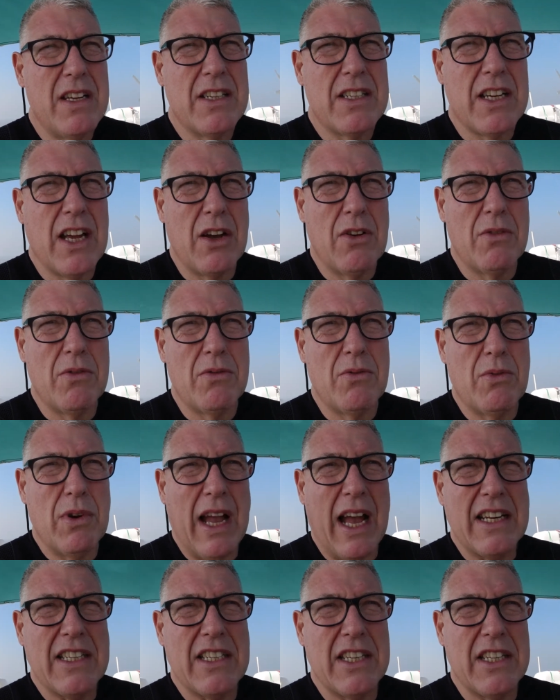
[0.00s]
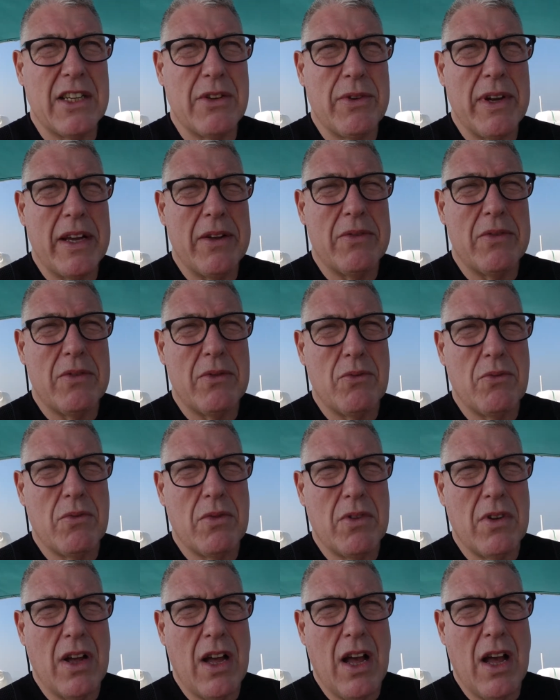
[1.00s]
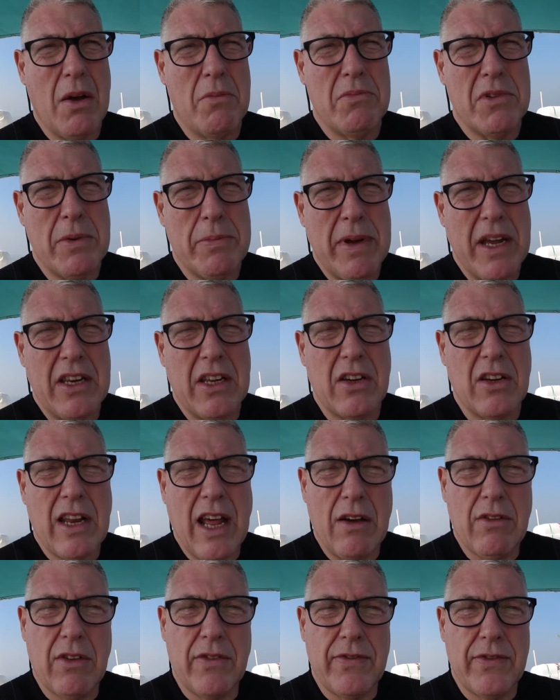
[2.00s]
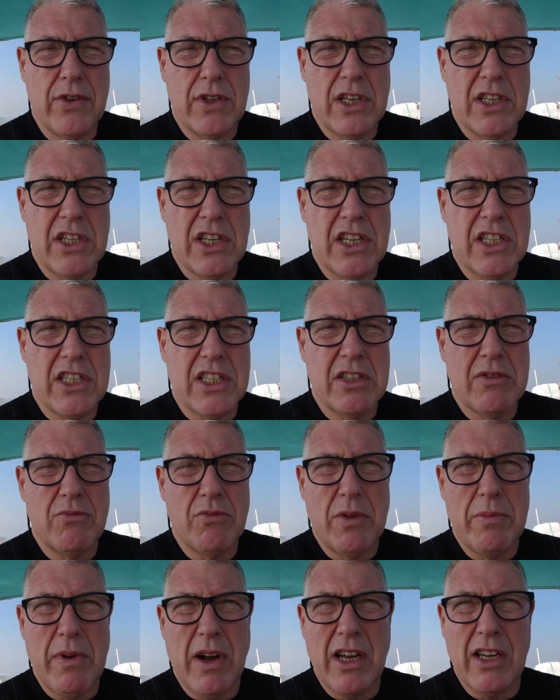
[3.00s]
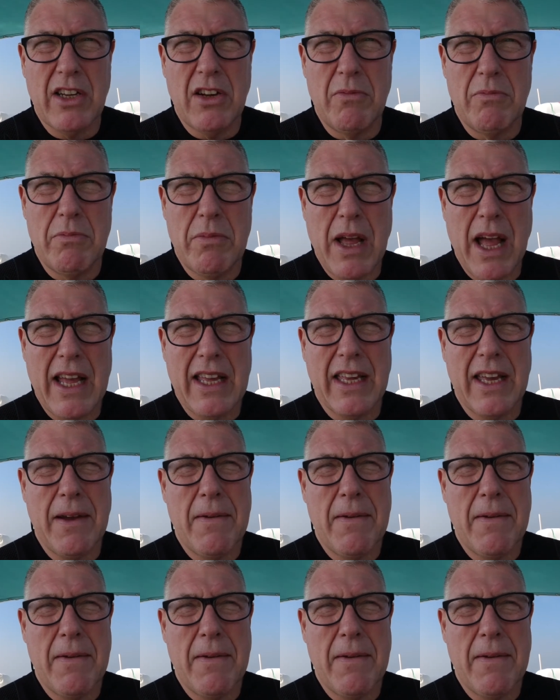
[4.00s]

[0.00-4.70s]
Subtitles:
So we had to do it. Depending on how the footage is, we might come back.